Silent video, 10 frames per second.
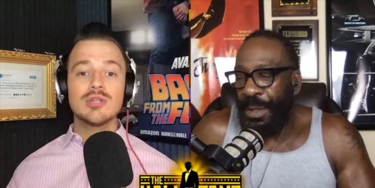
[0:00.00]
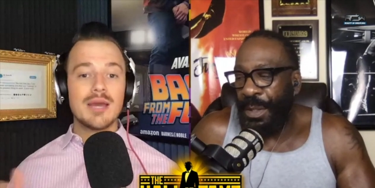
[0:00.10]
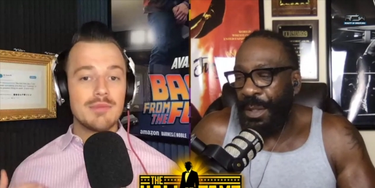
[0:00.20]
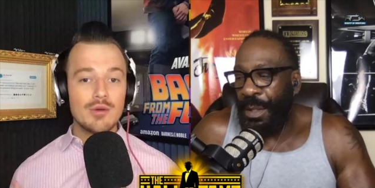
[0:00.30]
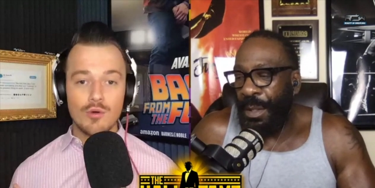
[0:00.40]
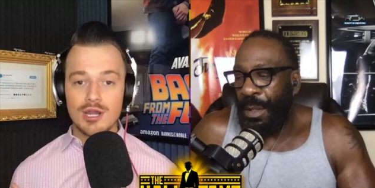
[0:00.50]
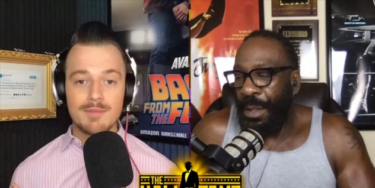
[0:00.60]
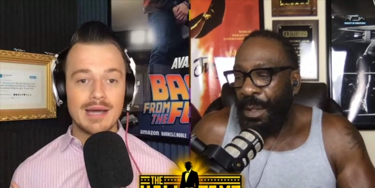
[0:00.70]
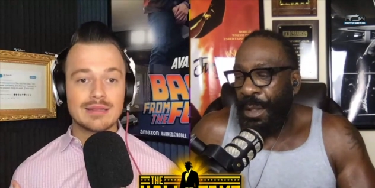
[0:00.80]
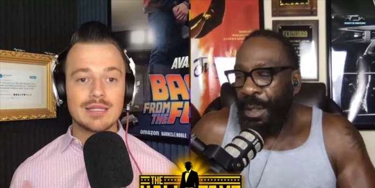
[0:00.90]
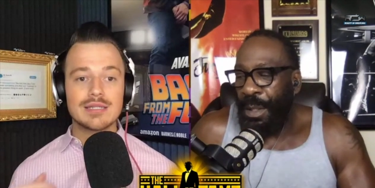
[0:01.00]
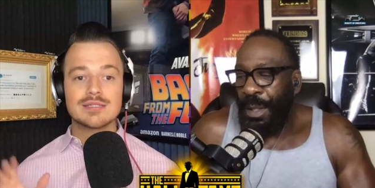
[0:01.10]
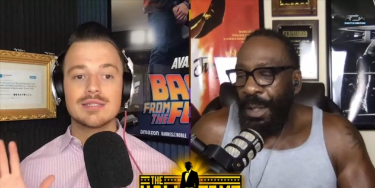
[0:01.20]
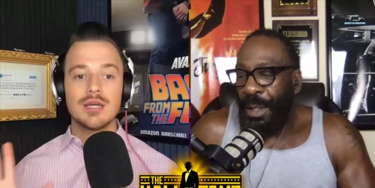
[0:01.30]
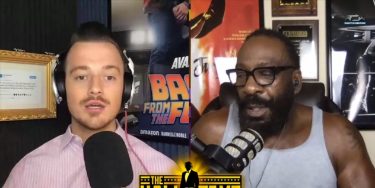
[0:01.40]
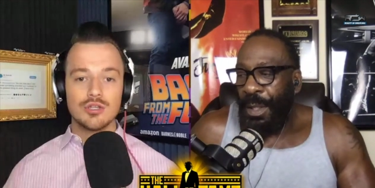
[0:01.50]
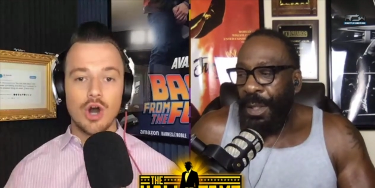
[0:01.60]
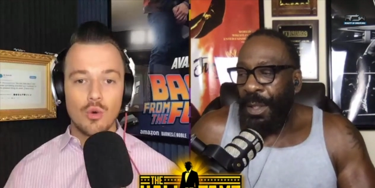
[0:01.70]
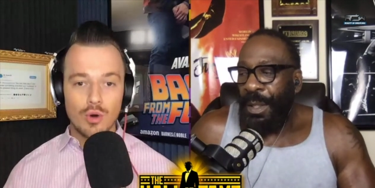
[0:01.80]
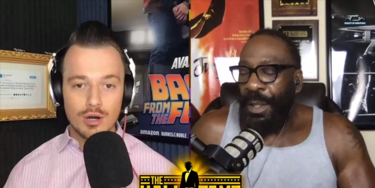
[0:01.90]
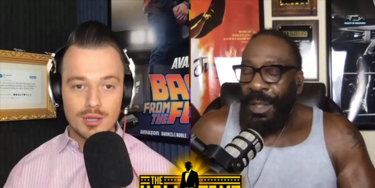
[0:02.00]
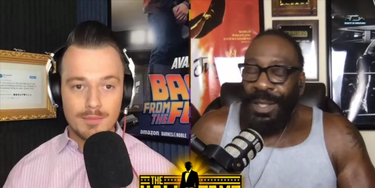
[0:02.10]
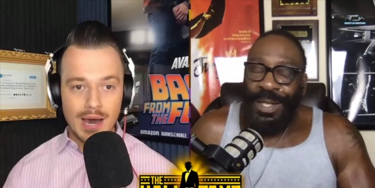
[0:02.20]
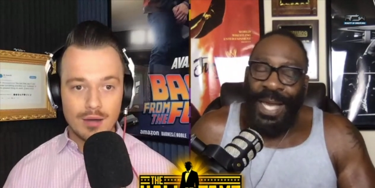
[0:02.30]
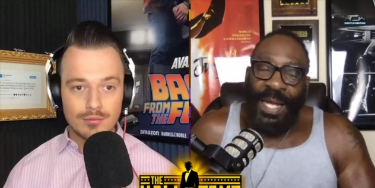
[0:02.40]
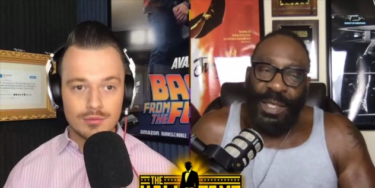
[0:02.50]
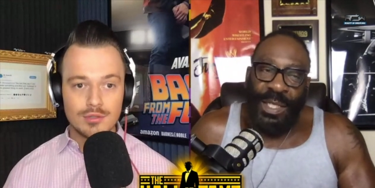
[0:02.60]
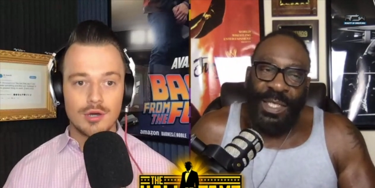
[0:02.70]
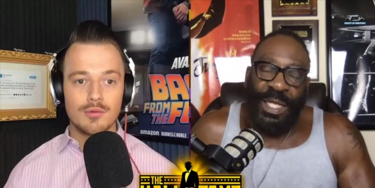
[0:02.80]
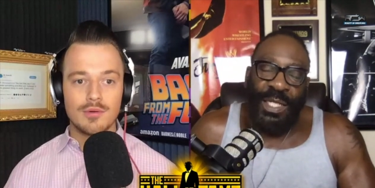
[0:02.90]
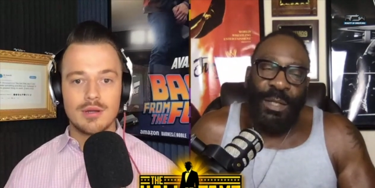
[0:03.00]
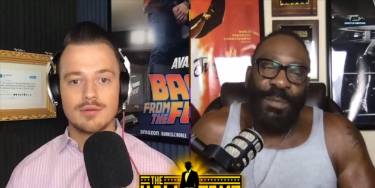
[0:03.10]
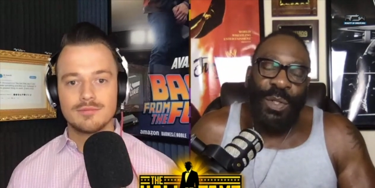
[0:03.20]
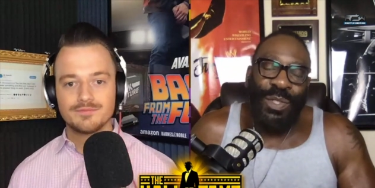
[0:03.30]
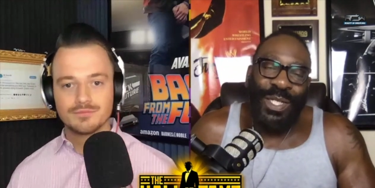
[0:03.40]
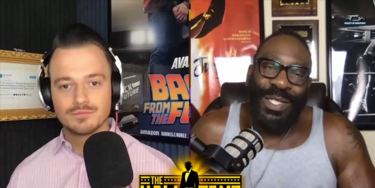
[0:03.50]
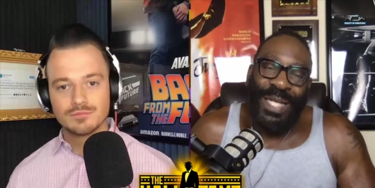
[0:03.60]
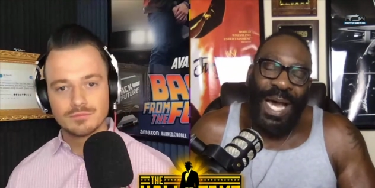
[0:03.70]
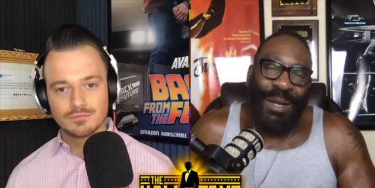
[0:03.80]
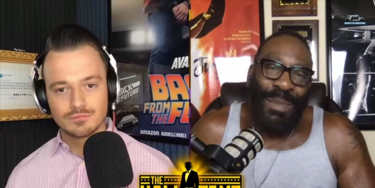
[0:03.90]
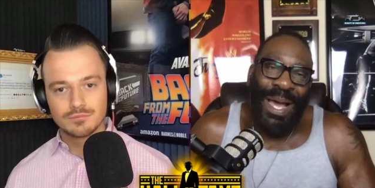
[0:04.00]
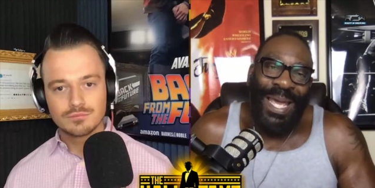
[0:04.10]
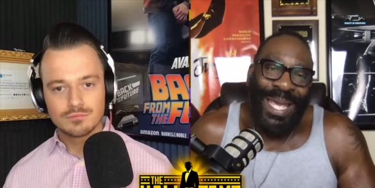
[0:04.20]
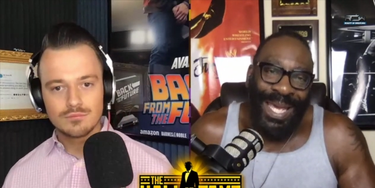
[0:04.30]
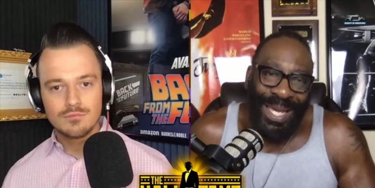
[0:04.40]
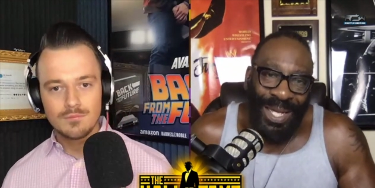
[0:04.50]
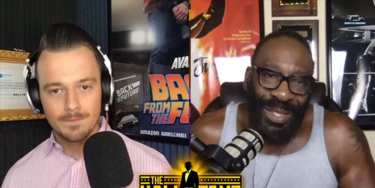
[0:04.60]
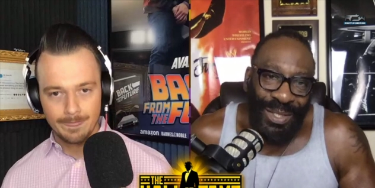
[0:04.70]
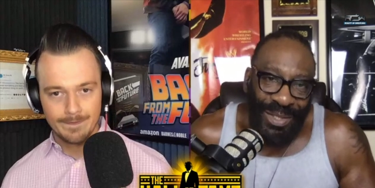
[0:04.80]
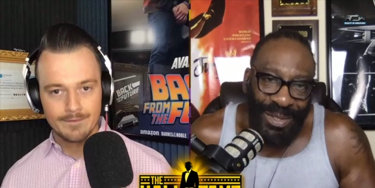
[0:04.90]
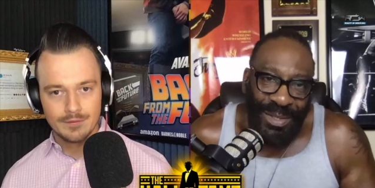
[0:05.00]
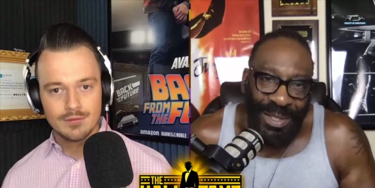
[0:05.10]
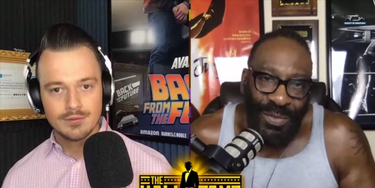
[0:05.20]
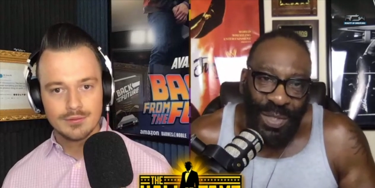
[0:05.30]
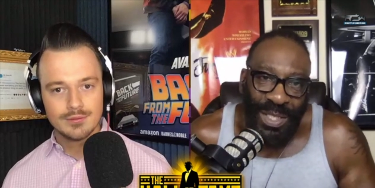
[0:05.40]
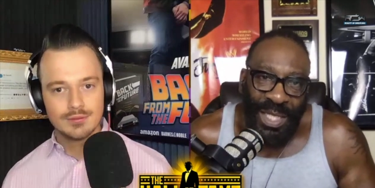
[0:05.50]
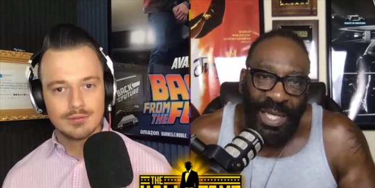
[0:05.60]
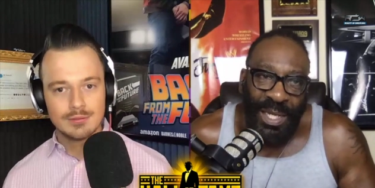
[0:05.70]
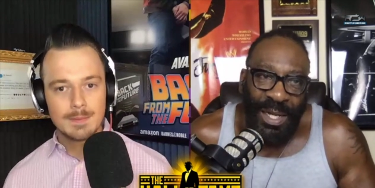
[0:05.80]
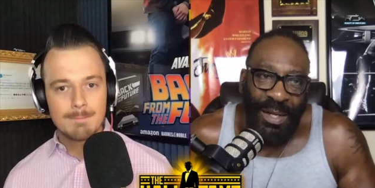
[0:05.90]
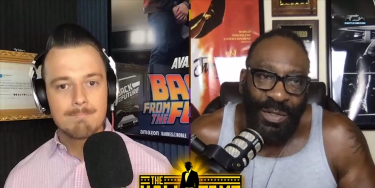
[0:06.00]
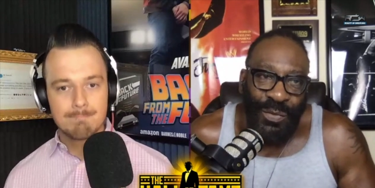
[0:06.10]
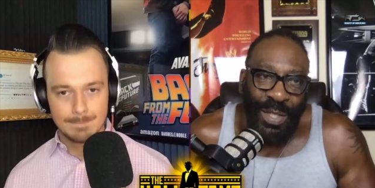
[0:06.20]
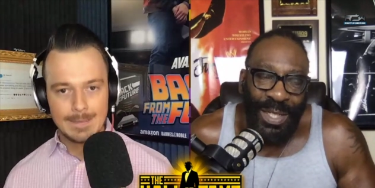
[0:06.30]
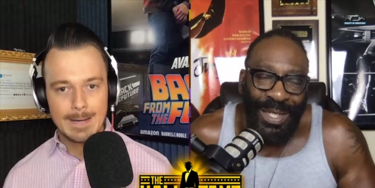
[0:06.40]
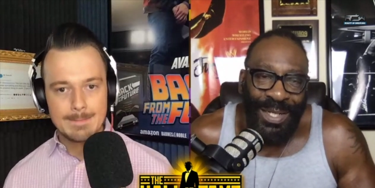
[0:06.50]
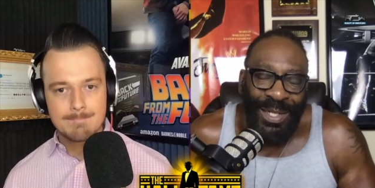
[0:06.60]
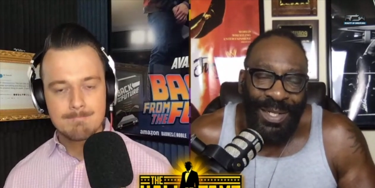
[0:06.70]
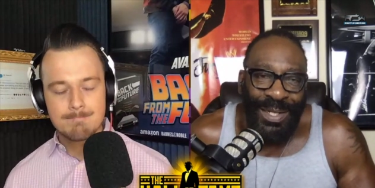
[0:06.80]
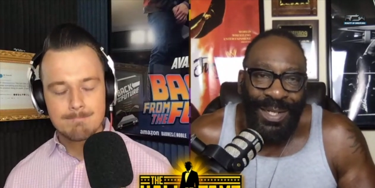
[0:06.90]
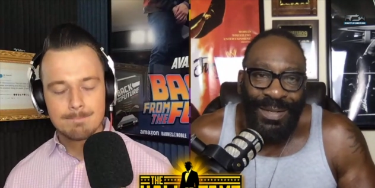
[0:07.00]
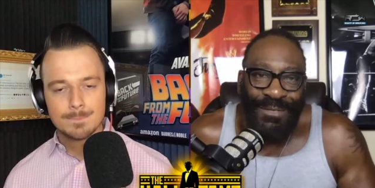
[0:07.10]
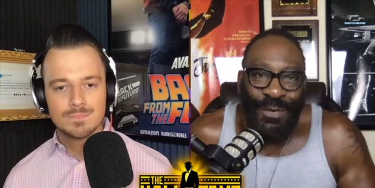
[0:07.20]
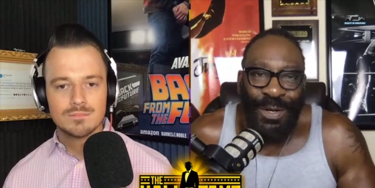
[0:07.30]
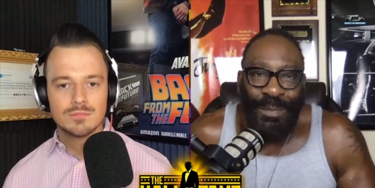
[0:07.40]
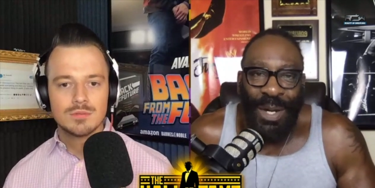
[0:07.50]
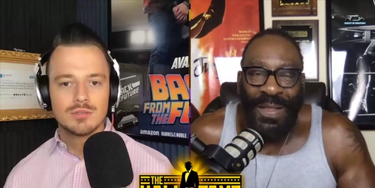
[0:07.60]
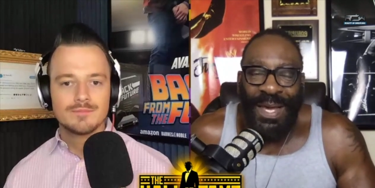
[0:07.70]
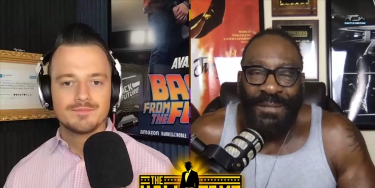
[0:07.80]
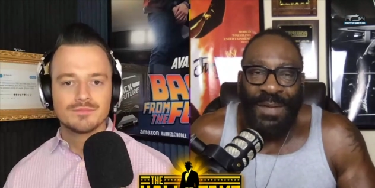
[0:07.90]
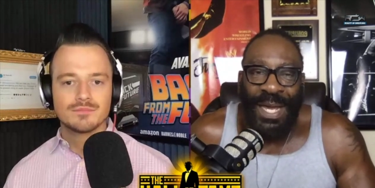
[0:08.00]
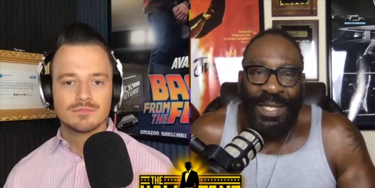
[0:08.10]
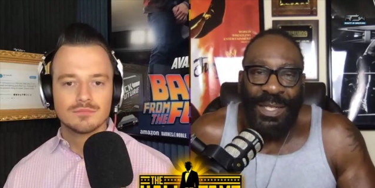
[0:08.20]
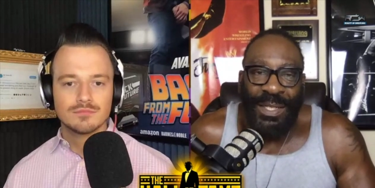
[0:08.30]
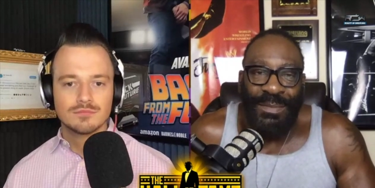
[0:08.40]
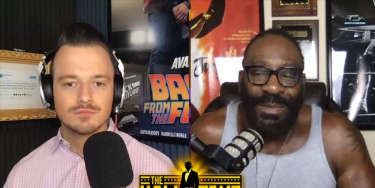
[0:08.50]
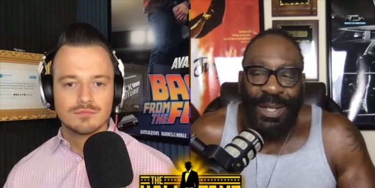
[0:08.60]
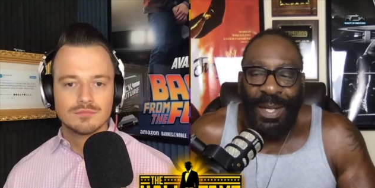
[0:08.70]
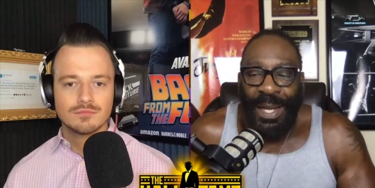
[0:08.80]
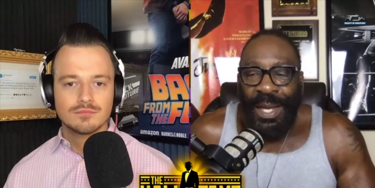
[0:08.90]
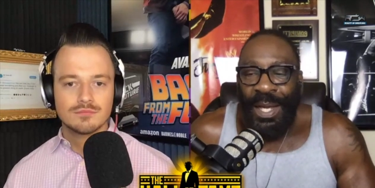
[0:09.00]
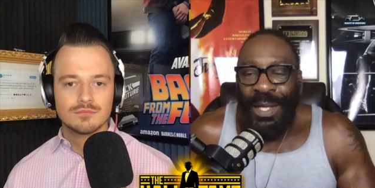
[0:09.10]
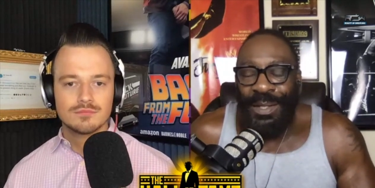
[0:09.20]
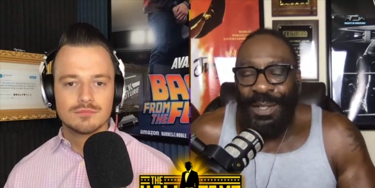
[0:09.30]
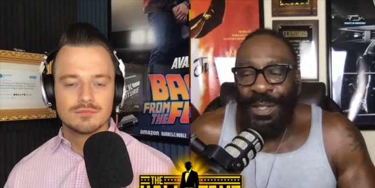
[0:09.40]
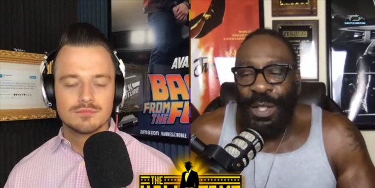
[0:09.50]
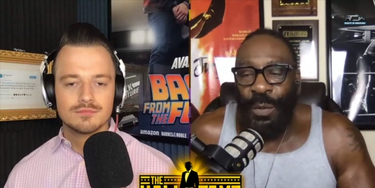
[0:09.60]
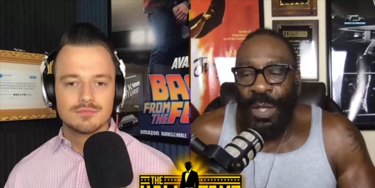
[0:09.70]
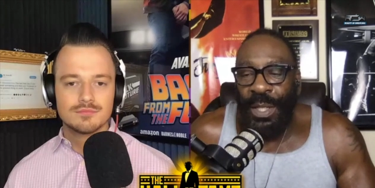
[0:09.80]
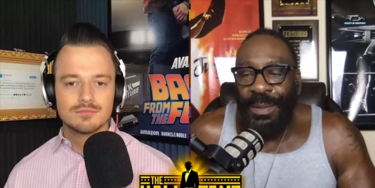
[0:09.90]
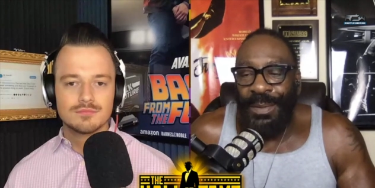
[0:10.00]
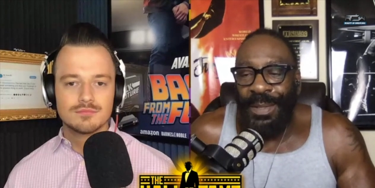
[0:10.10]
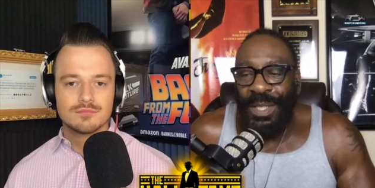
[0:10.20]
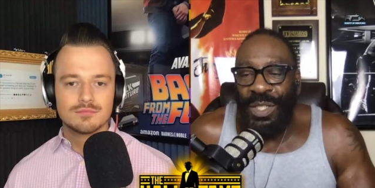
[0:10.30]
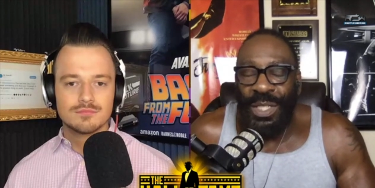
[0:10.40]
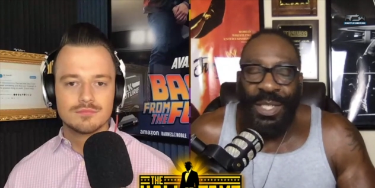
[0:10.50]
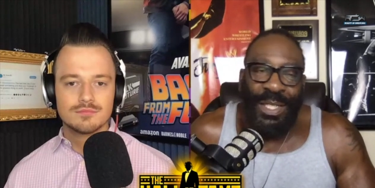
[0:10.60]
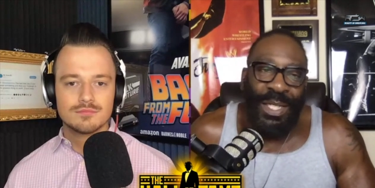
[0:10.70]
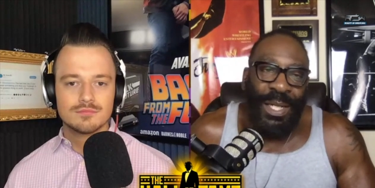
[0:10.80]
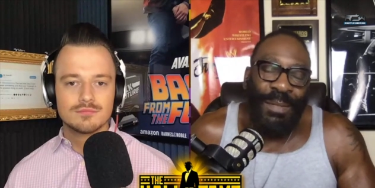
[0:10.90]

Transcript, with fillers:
Speaker 1: let me worry about this. Y'all worry about you know music is out of my hands.
Speaker 2: That's what he said. I was reading yeah. and, and for the brother have to actually, you know what he shouldn't have did